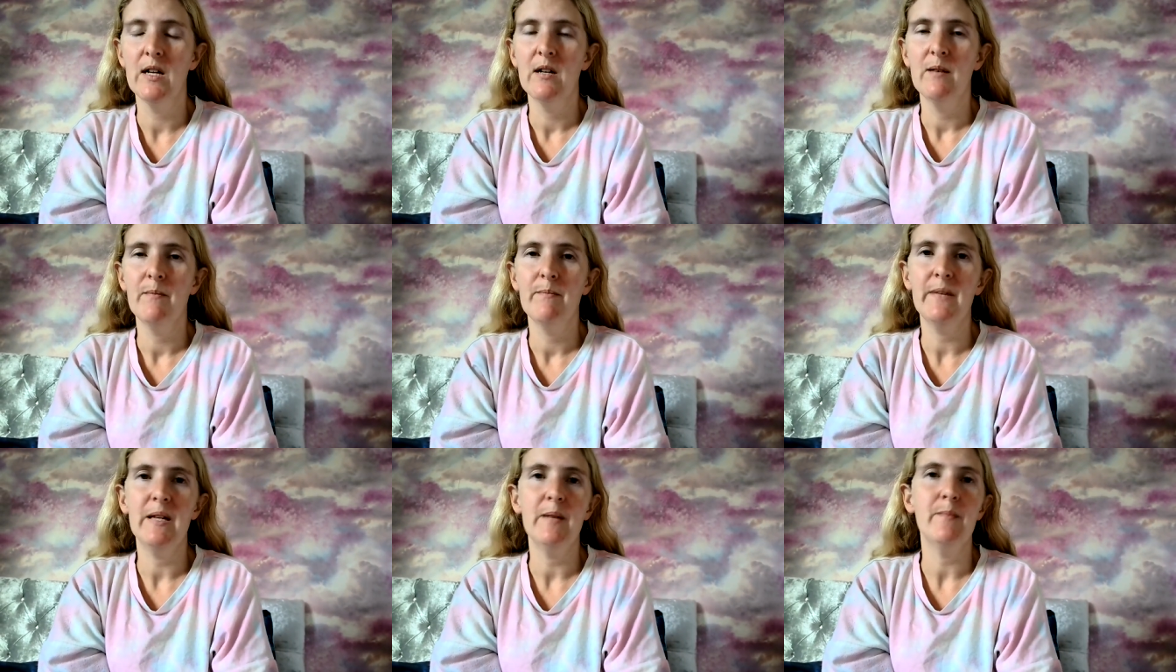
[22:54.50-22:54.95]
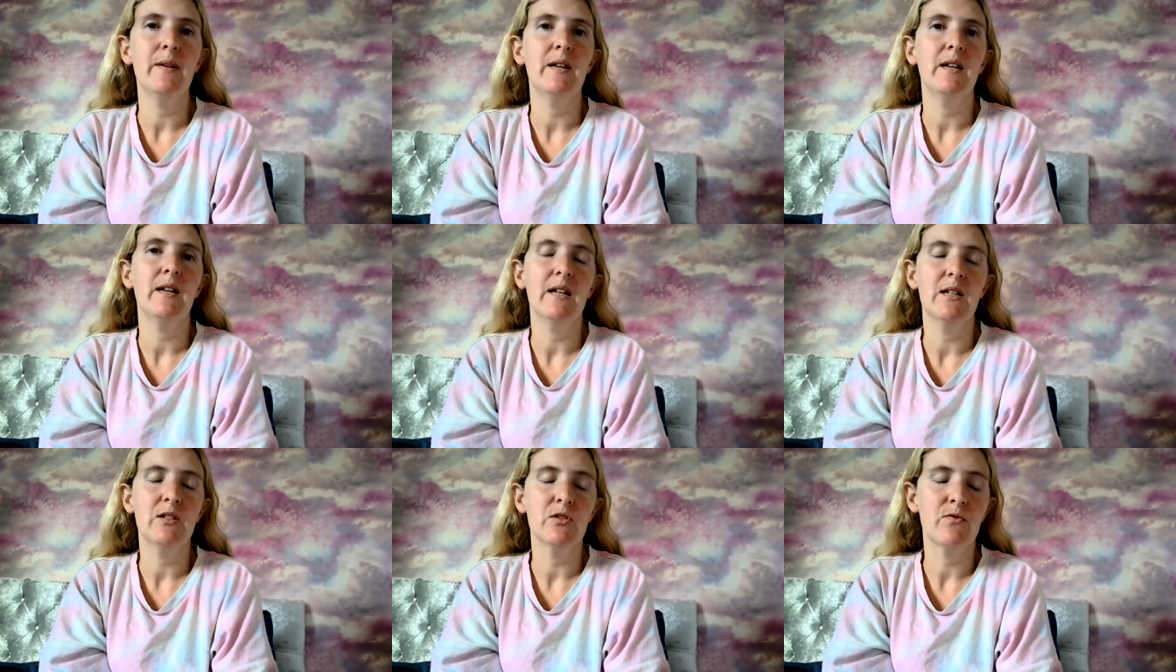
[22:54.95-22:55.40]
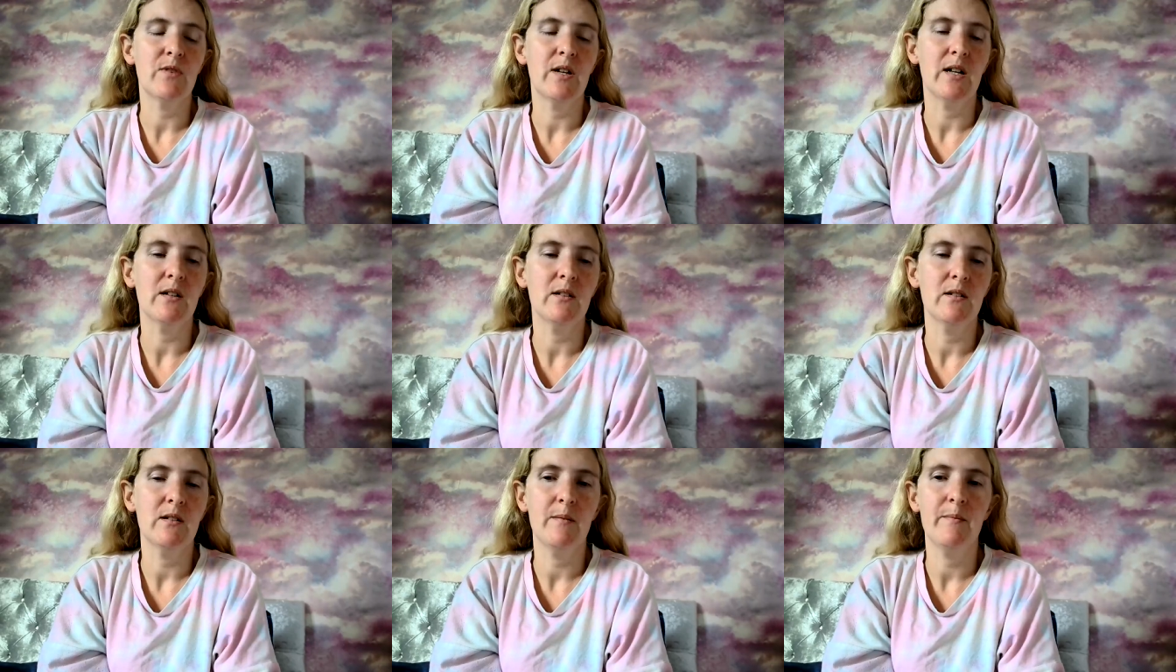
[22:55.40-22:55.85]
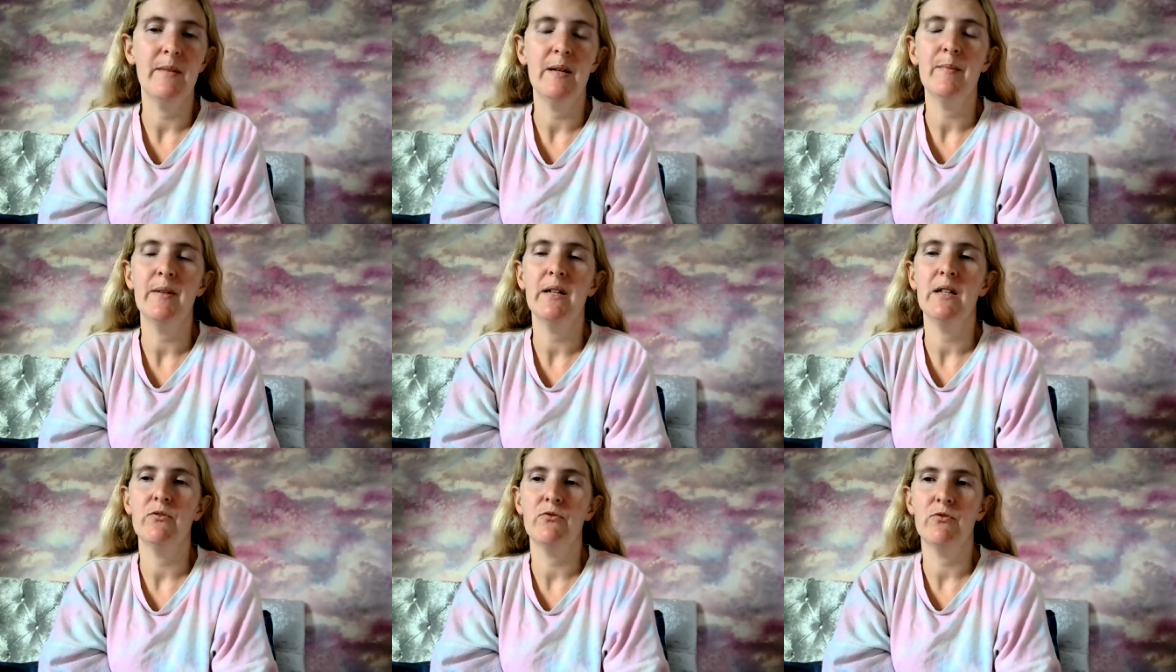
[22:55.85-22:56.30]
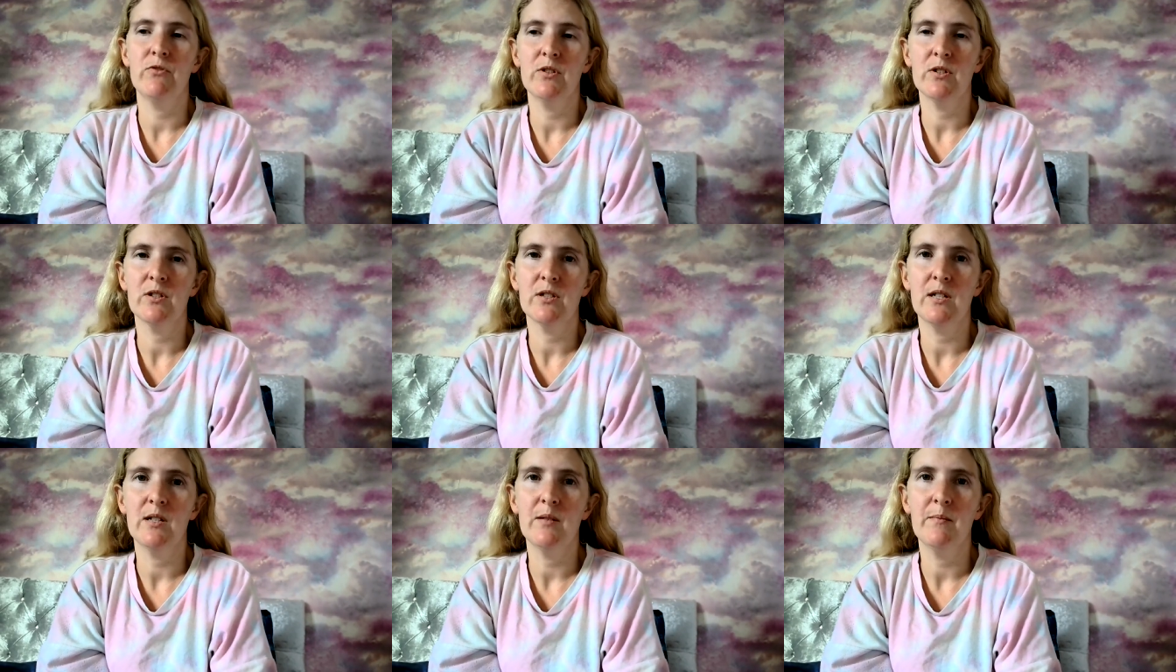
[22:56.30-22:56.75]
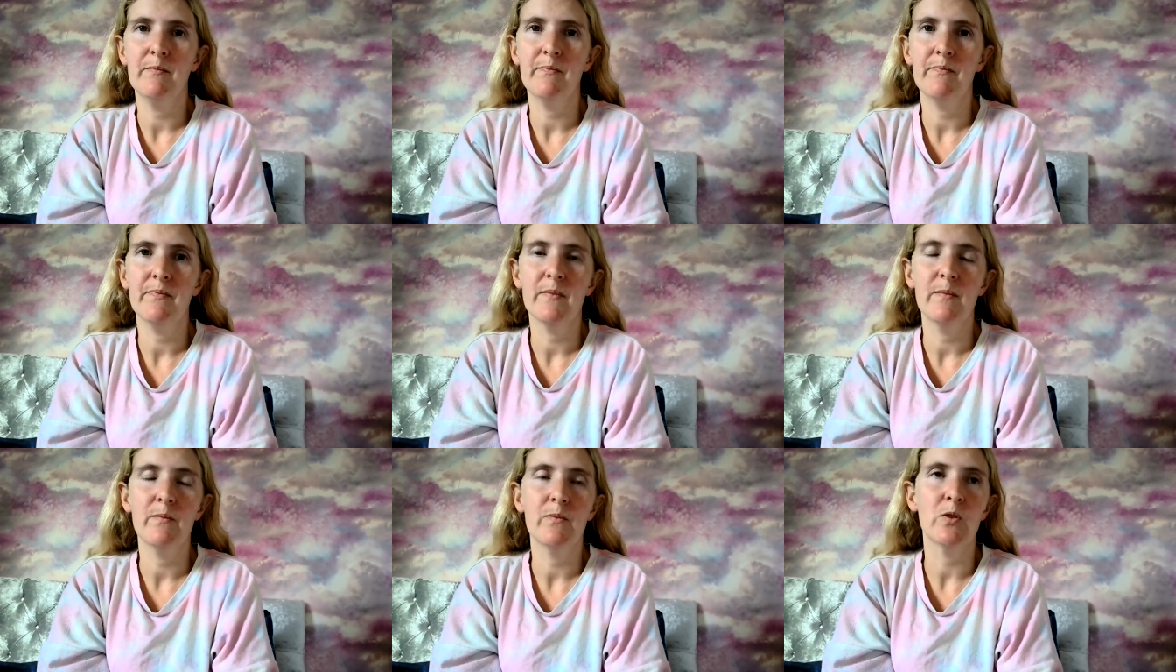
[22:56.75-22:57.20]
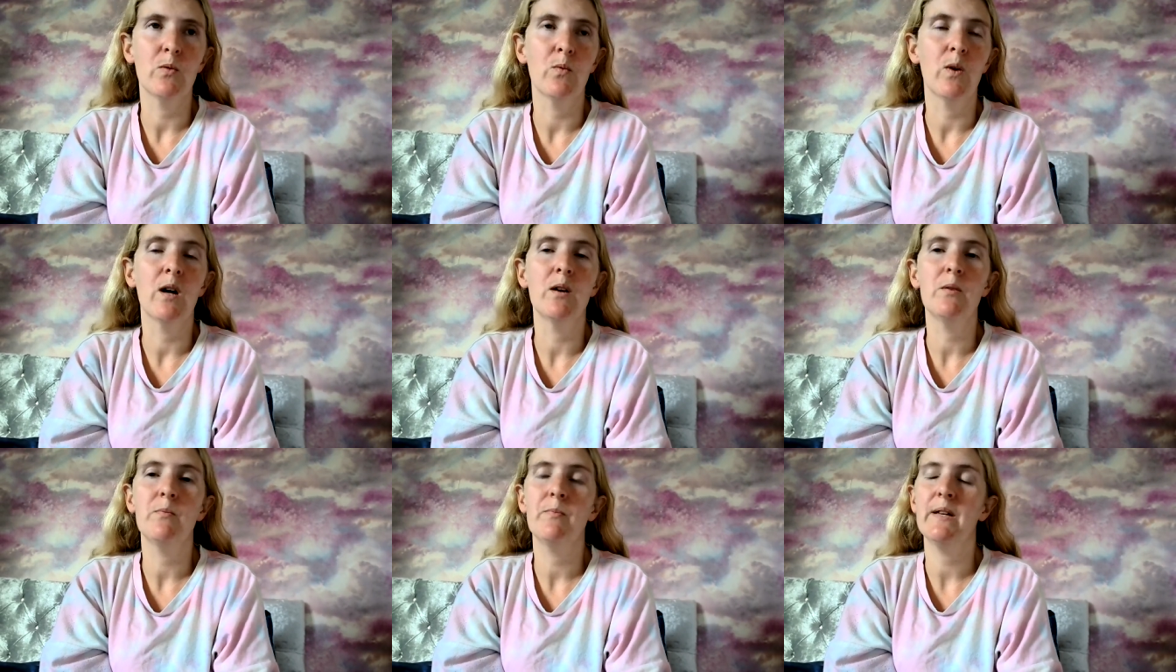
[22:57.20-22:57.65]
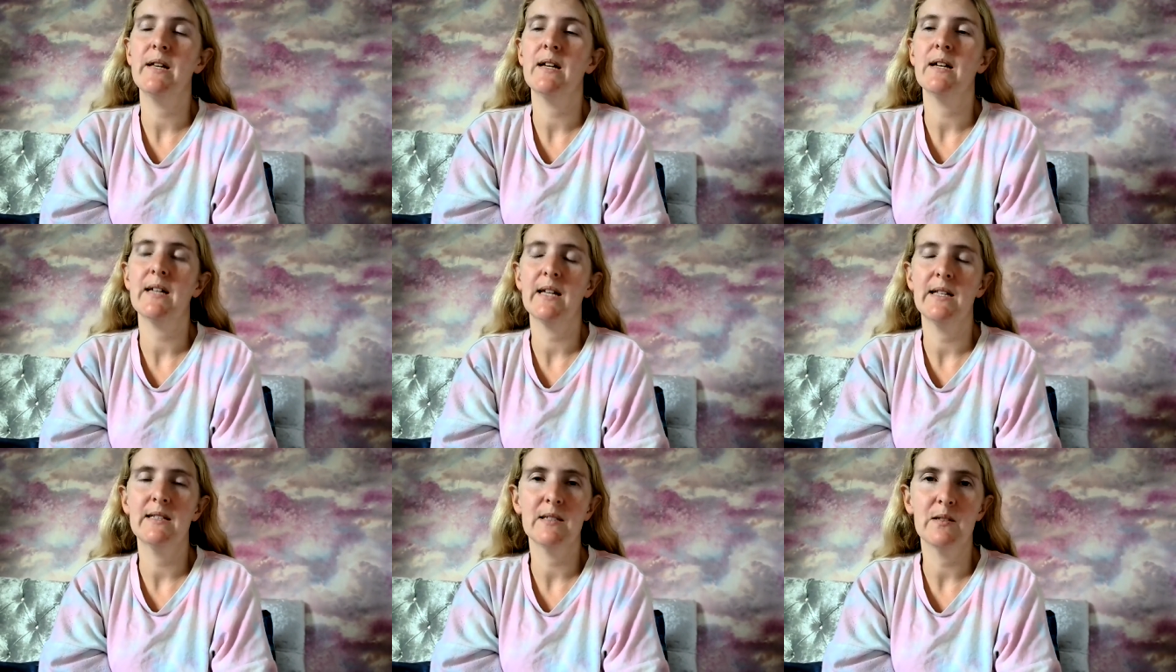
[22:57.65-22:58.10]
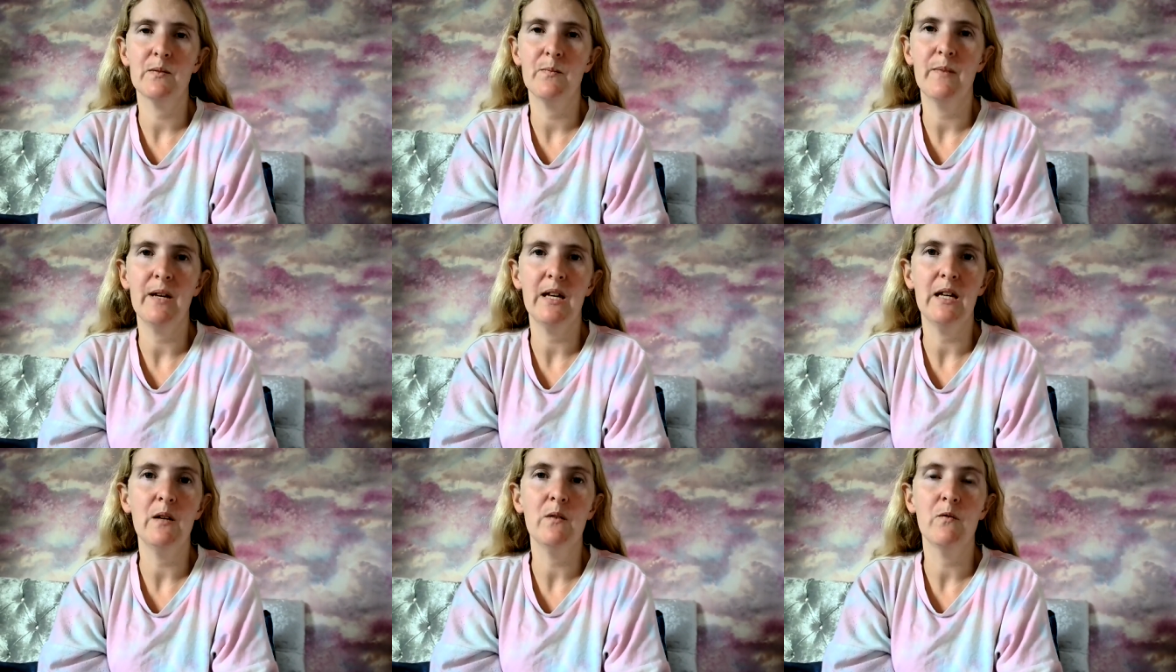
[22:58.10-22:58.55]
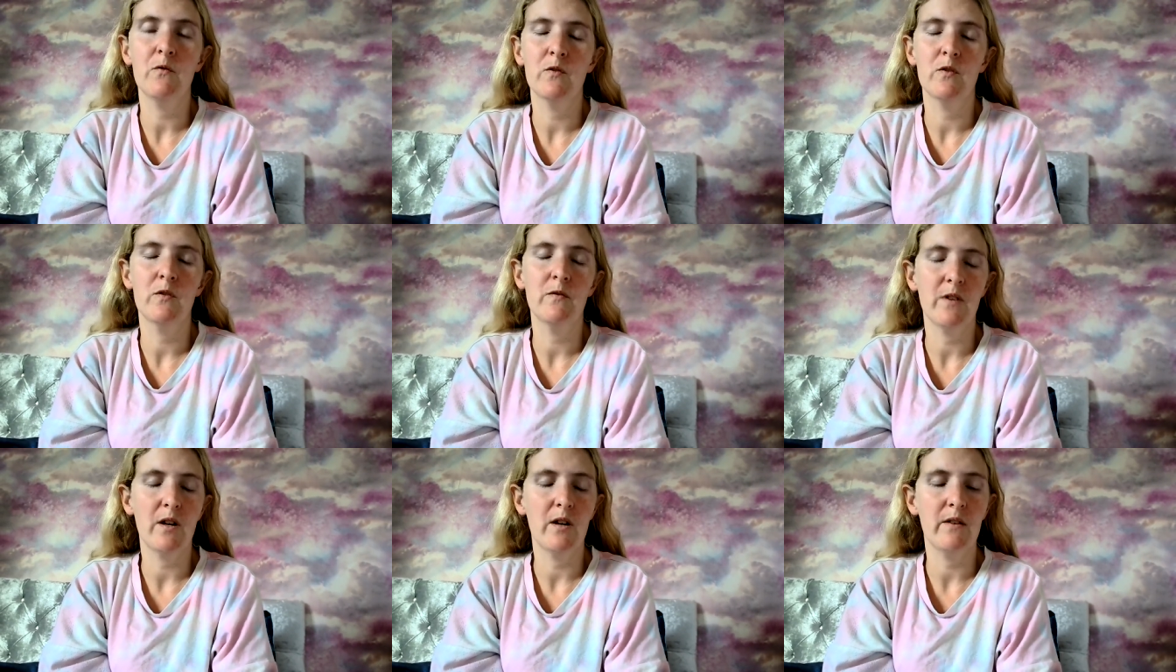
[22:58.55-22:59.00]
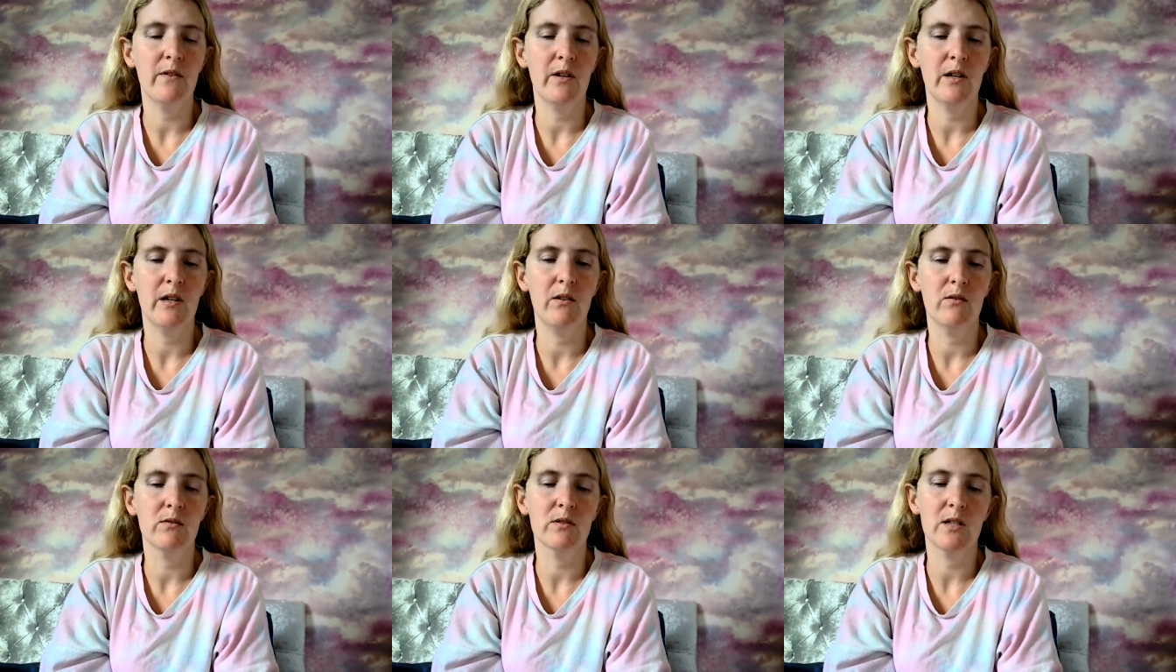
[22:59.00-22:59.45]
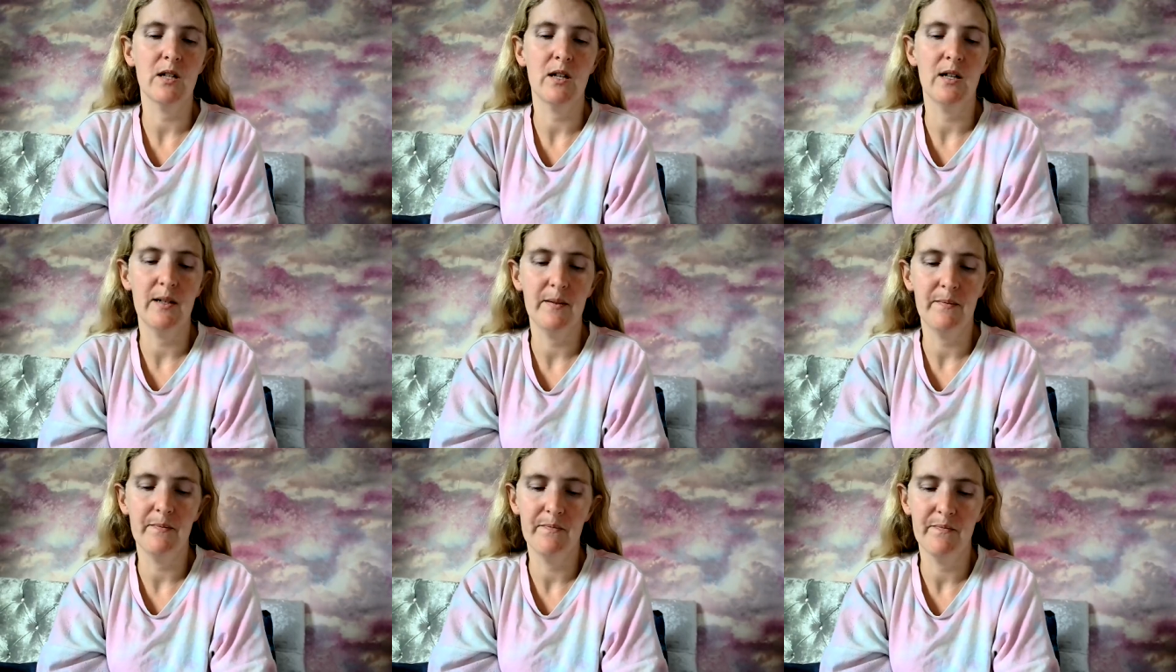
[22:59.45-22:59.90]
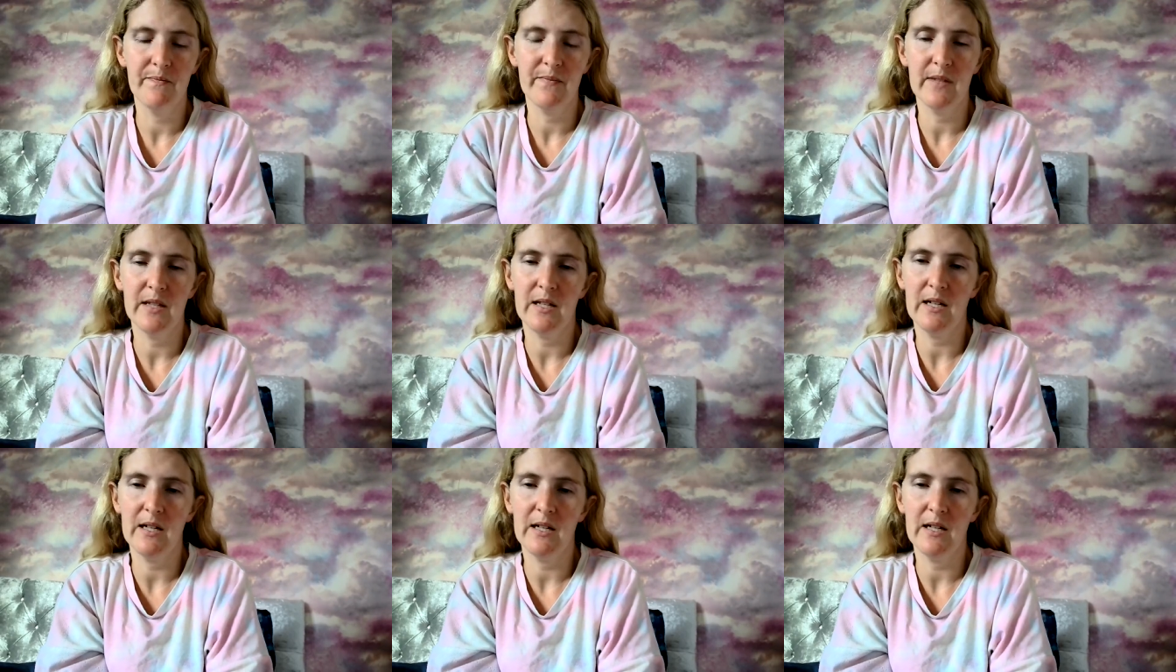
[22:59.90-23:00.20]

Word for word: me being Israel, me being Jerusalem, the world being against me for a very, very long time.